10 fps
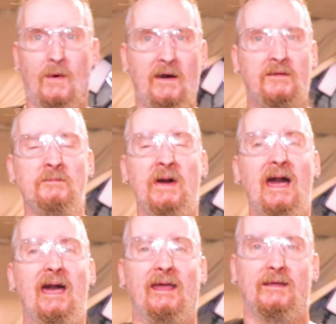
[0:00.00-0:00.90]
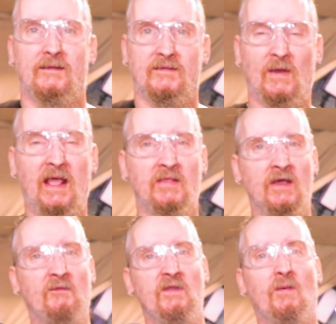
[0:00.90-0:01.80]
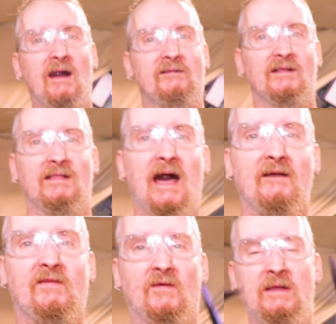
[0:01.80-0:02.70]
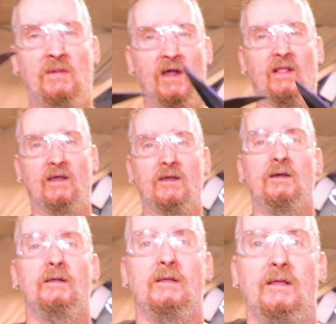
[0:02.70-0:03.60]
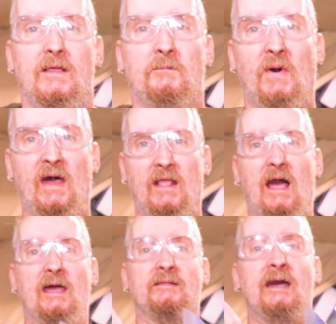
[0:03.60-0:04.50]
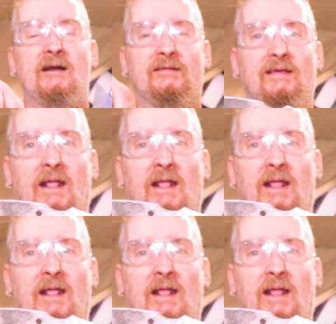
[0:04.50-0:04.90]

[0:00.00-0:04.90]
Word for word: Welcome back. So I don't know if you watched the live stream earlier, but I announced